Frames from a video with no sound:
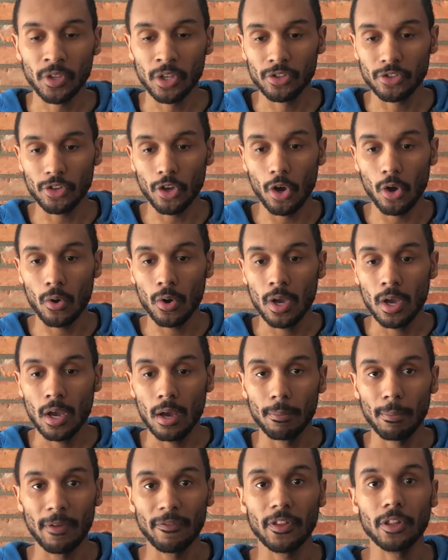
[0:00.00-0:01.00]
So
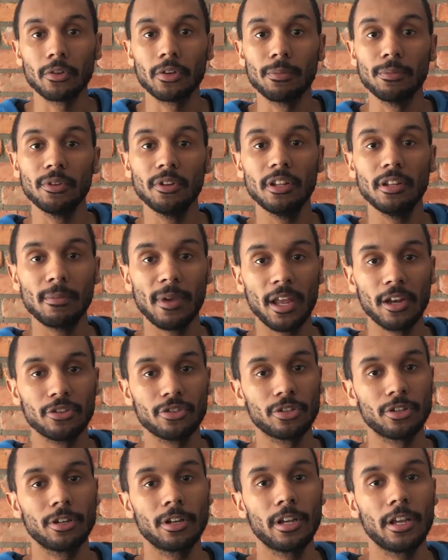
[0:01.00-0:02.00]
my fellow community
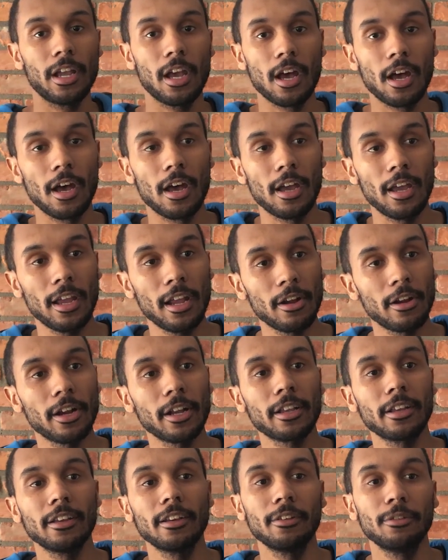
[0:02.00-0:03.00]
manager,
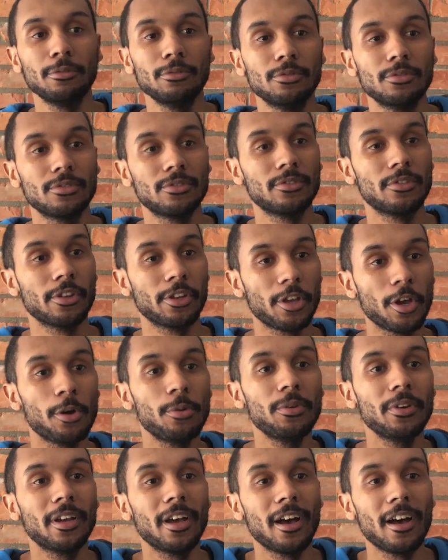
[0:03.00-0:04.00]
Eric, who's the
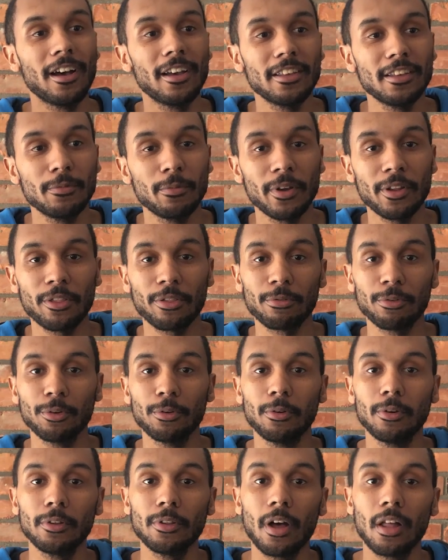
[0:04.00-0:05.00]
GOAT, he went
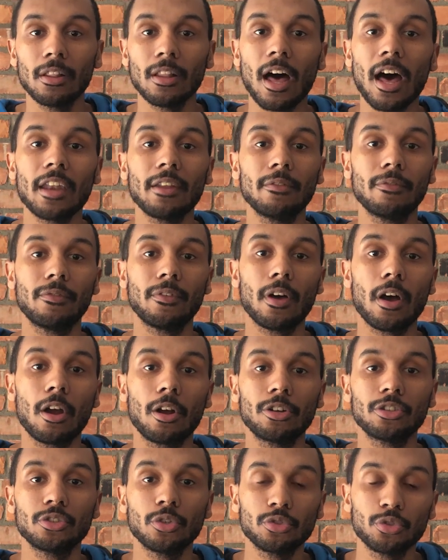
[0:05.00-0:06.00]
through a lot of
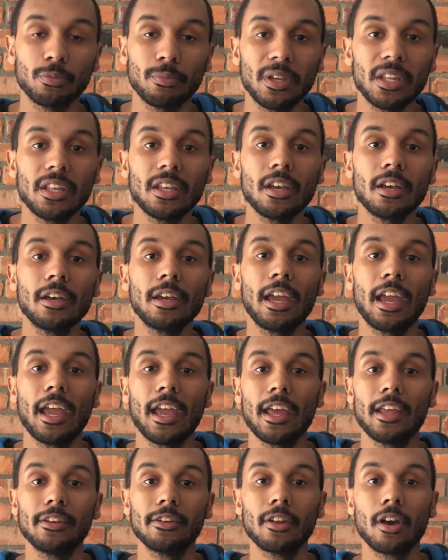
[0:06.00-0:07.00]
our social media
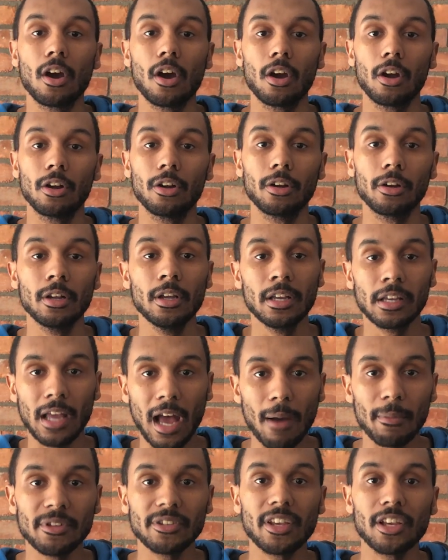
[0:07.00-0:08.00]
and our
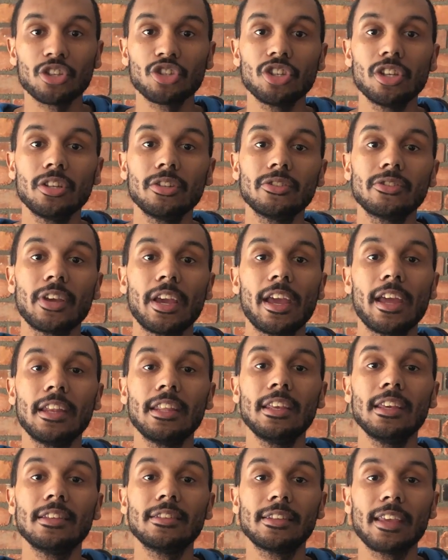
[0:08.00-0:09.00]
comment sections, and
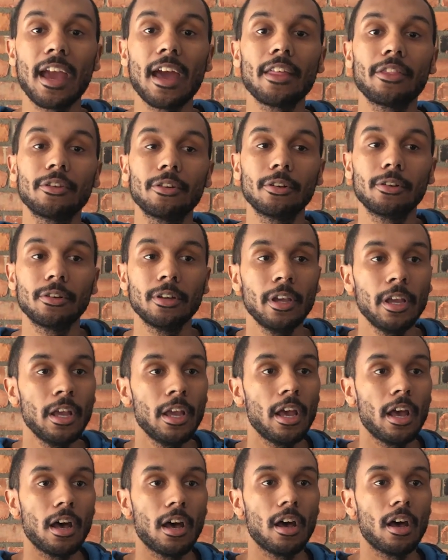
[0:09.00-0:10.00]
he has gathered
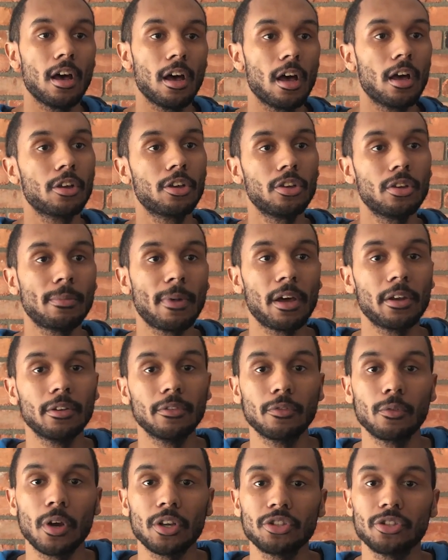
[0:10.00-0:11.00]
a good amount
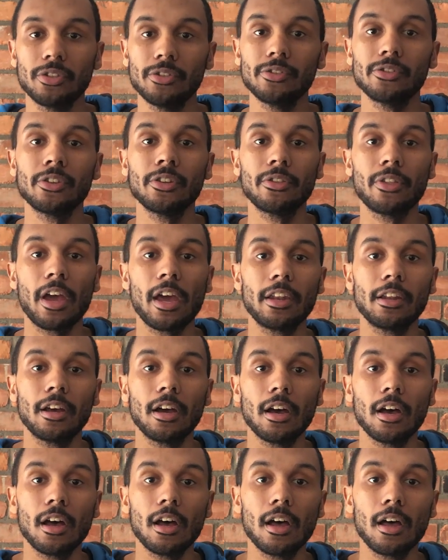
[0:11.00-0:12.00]
of questions that
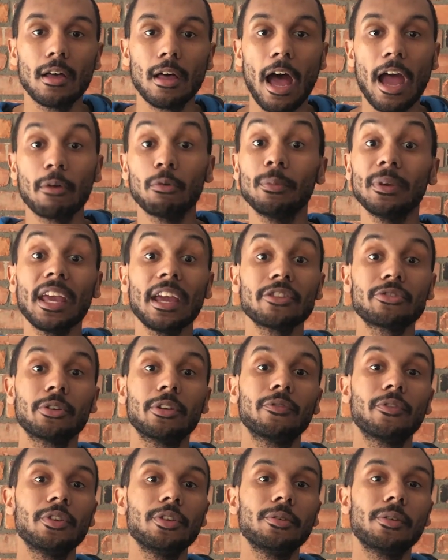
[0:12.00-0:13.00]
I will be
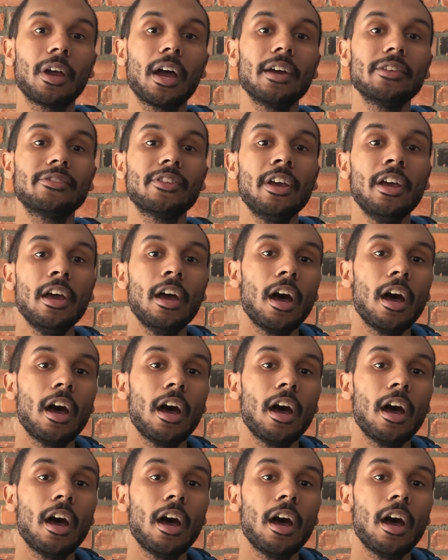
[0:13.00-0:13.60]
answering for you guys.